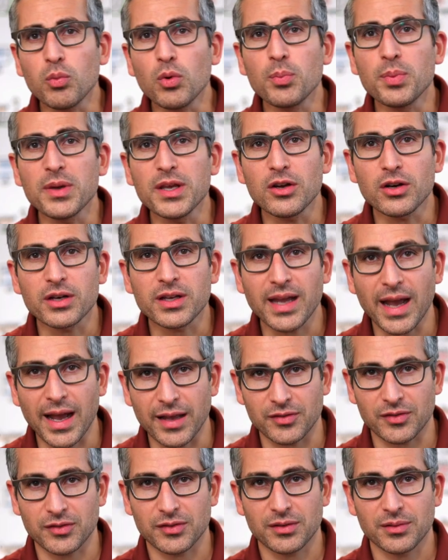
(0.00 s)
would be your
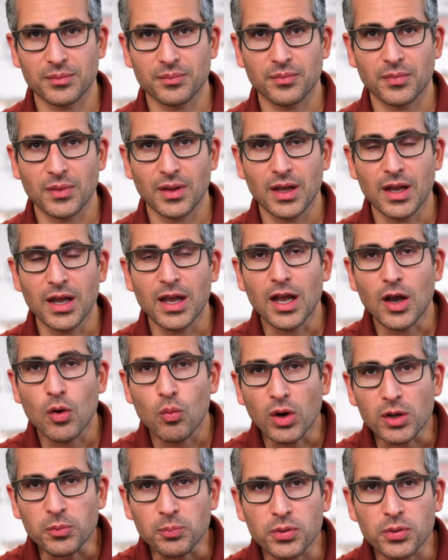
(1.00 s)
guess? What